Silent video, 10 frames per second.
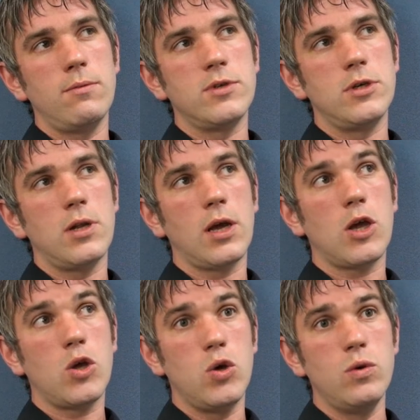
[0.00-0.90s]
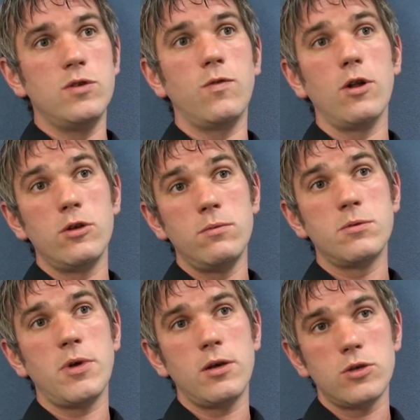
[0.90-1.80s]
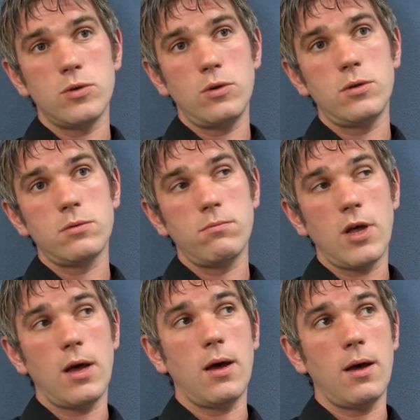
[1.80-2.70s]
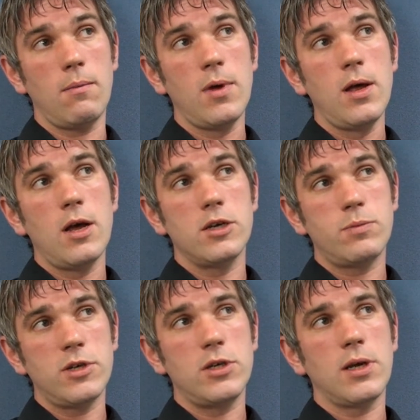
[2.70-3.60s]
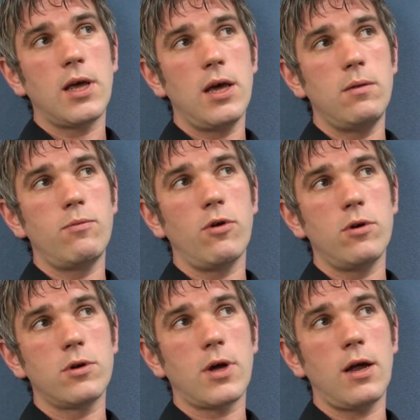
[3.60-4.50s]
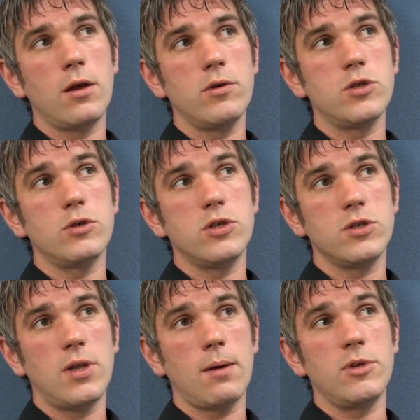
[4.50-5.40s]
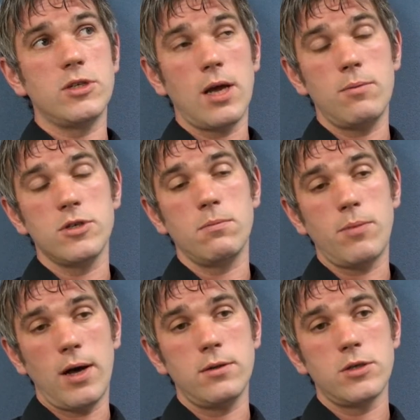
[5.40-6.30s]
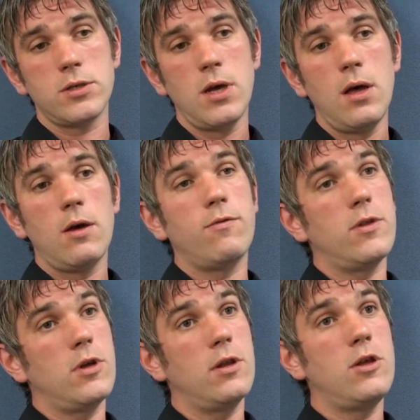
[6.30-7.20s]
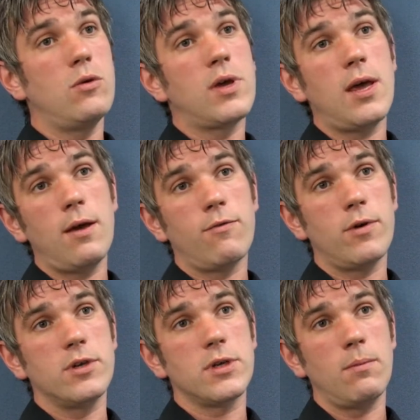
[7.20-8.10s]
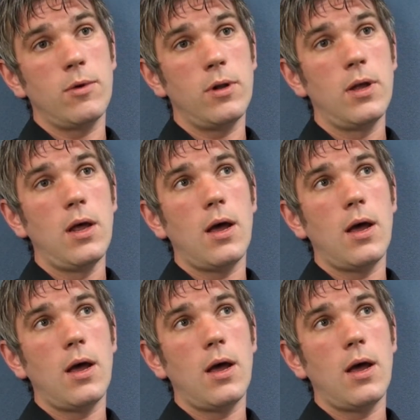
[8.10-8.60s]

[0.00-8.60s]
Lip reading: where we've seen like huge volumes being sold, especially in key product categories such as nappies, diapers and pants. In the UK, for example,